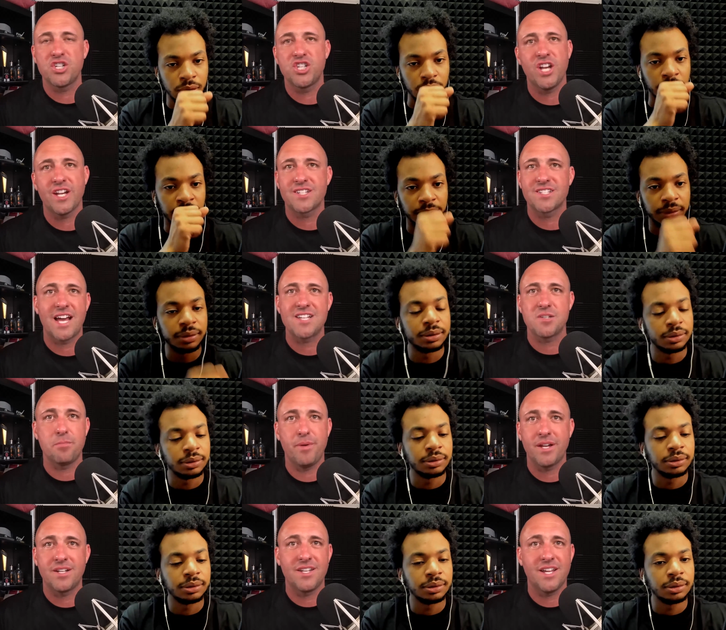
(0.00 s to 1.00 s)
Speaker 1: of chicks, has a
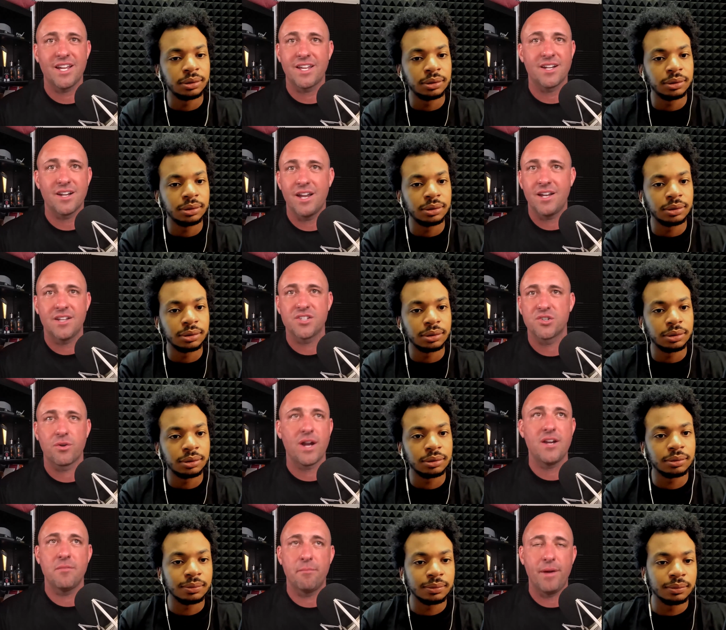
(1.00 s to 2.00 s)
big dick, and is
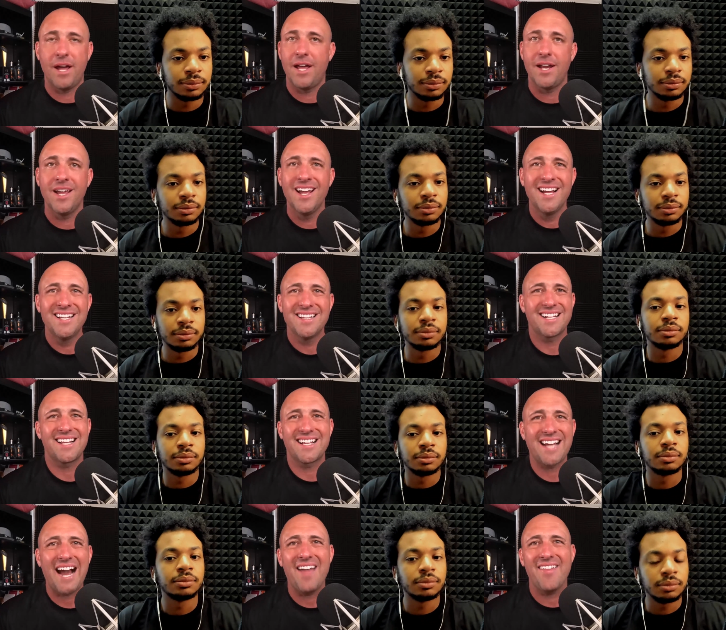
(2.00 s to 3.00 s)
great in bed. Like the
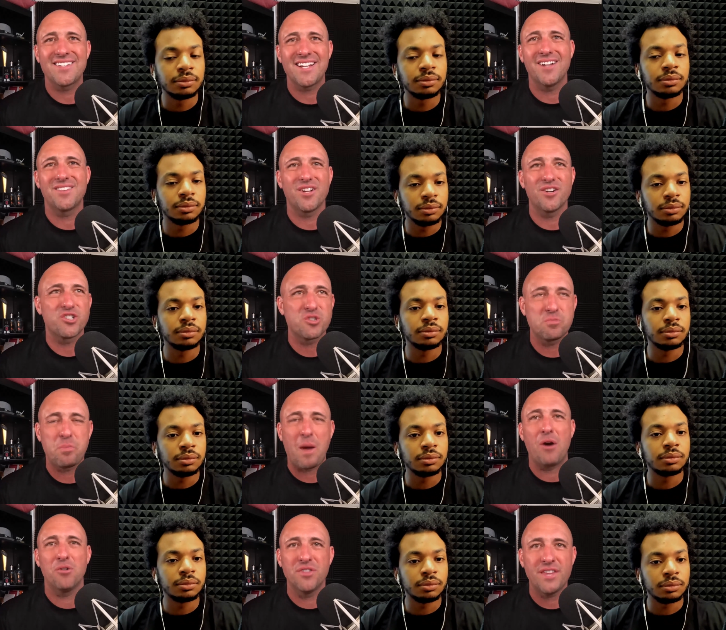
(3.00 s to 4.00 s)
guy that's out there
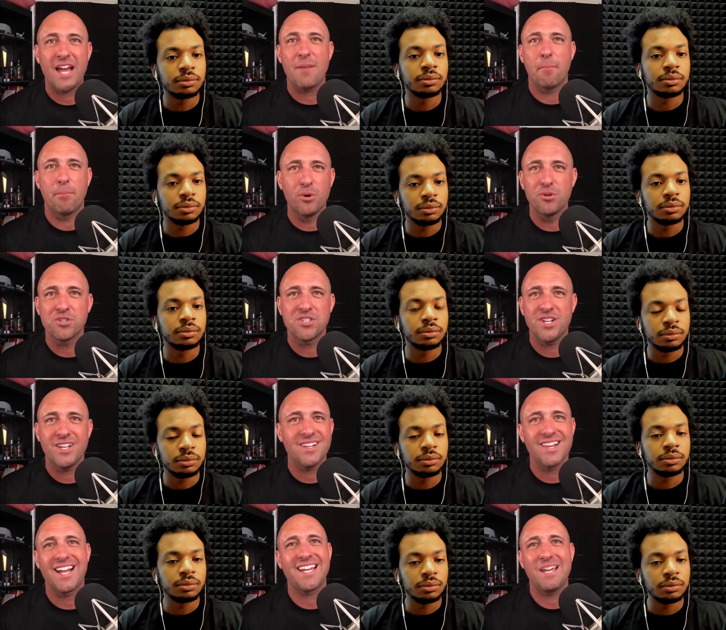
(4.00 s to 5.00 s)
spouting that
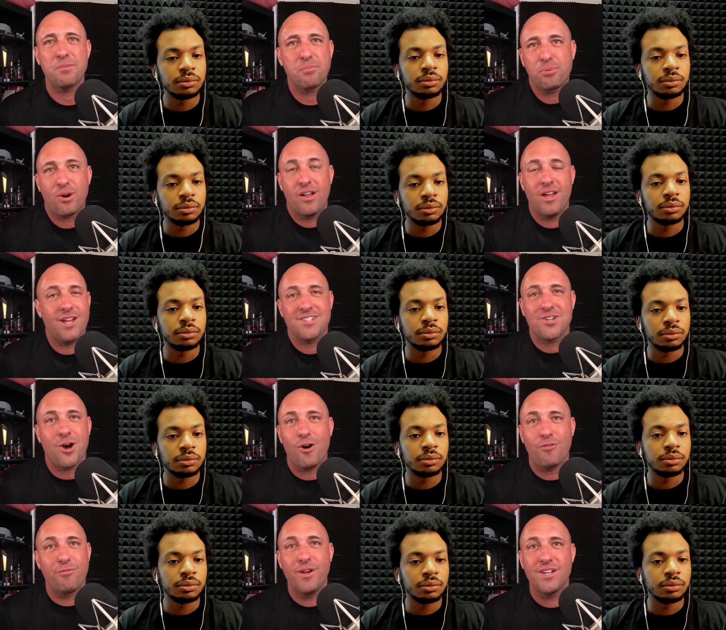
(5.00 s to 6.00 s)
bullshit, like it's
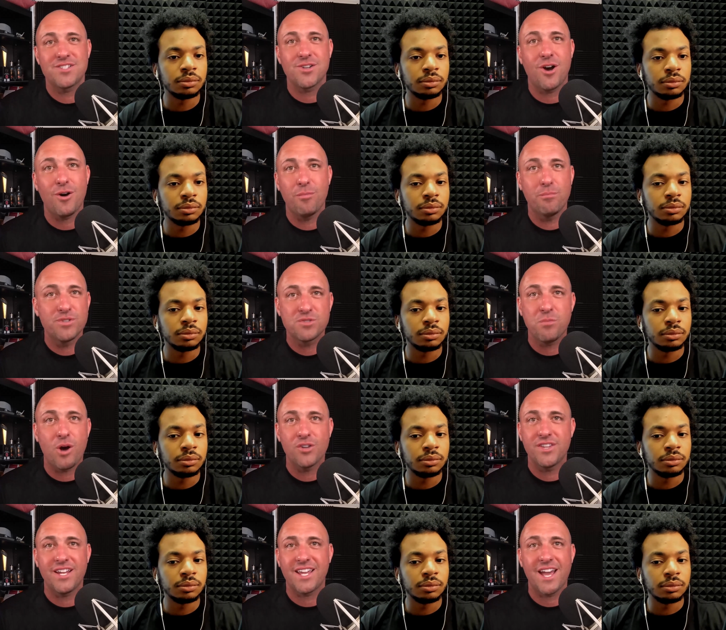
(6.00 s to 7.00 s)
all
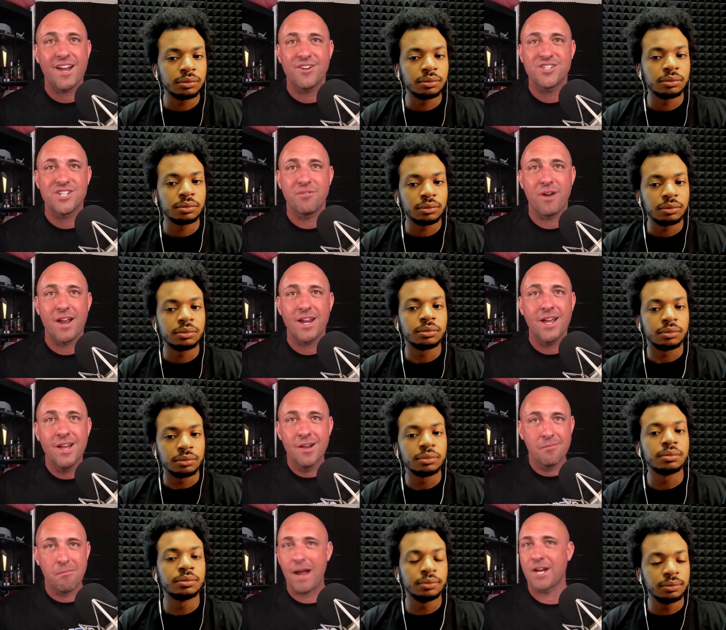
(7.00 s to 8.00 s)
small dick energy, right?
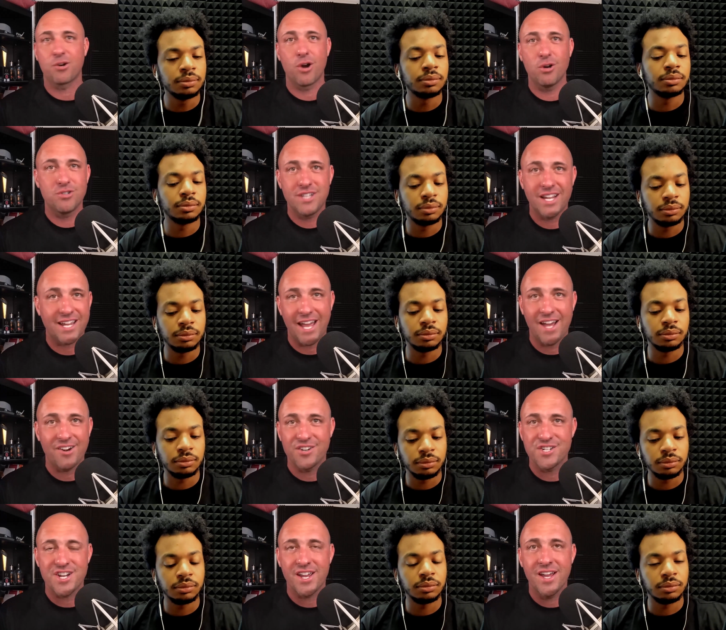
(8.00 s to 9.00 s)
Micro dick
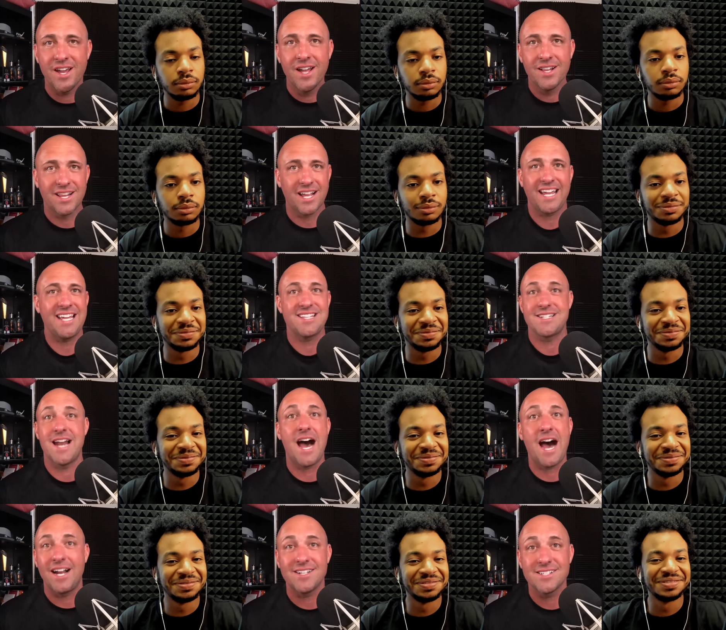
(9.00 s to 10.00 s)
energy. Like he's
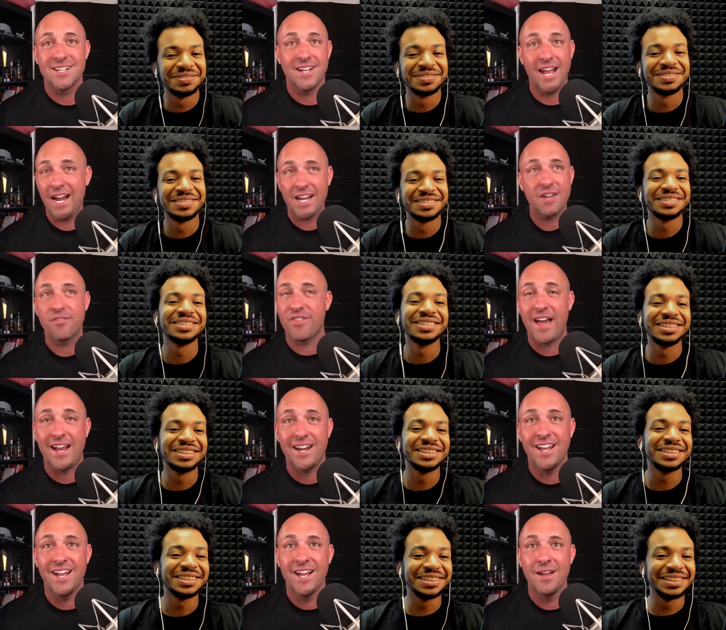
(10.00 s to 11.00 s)
not any of that.
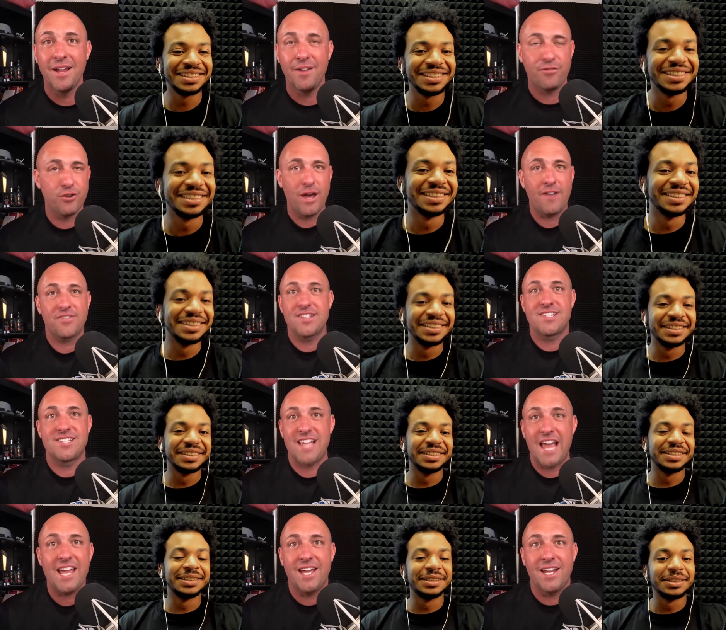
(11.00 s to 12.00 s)
If you have to
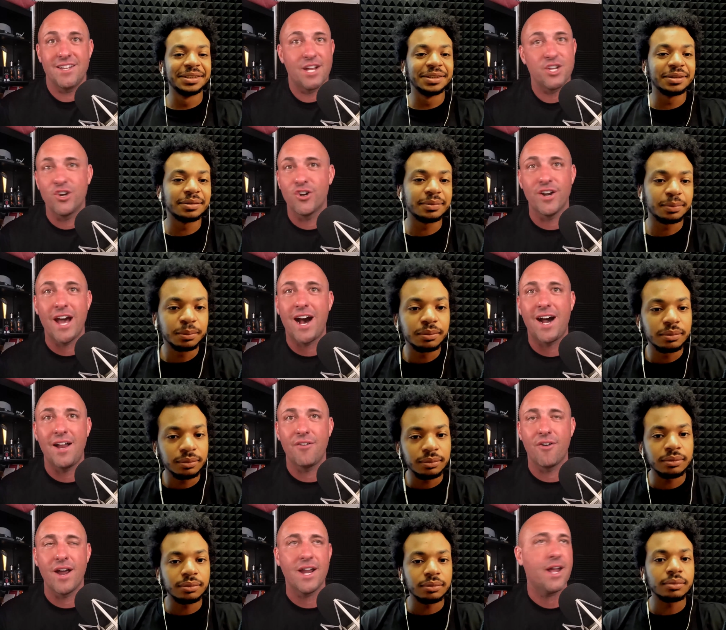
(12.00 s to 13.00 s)
say it, then you're not,
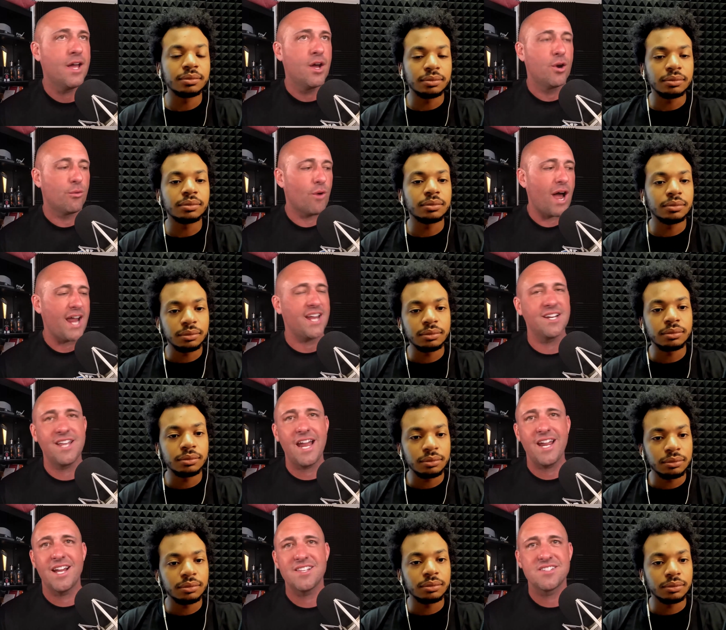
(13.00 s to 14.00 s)
right? Ryan
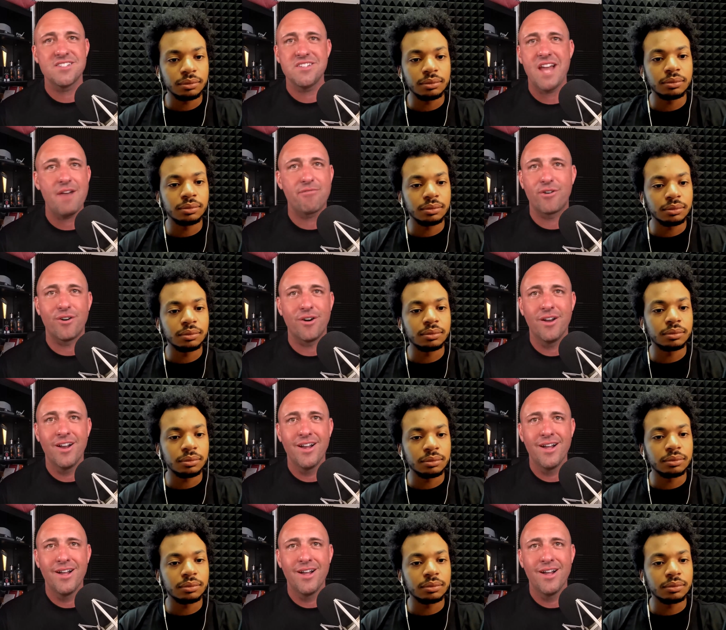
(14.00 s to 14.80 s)
Day has never